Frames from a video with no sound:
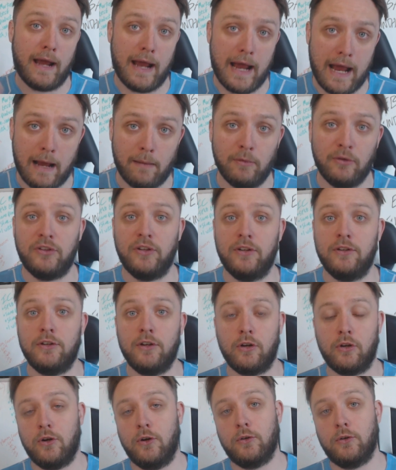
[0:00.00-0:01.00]

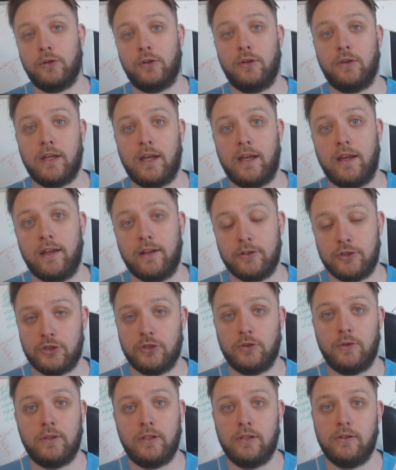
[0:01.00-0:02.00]
Amazon.co.uk and
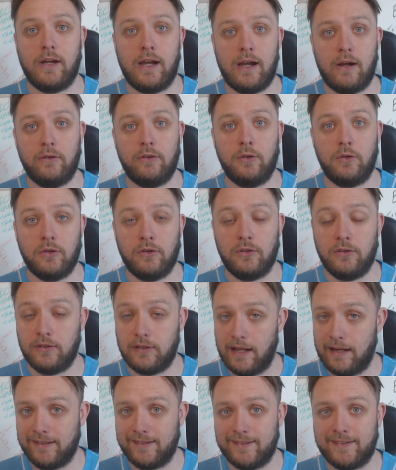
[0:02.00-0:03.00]
showing you how you can
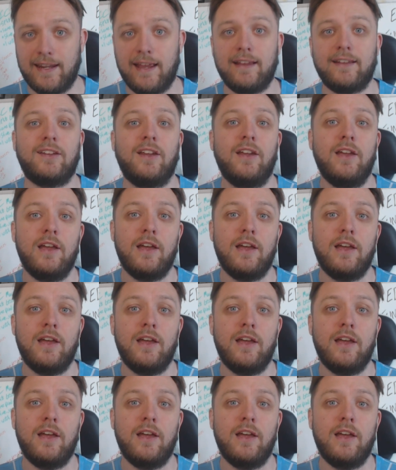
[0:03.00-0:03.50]
dissect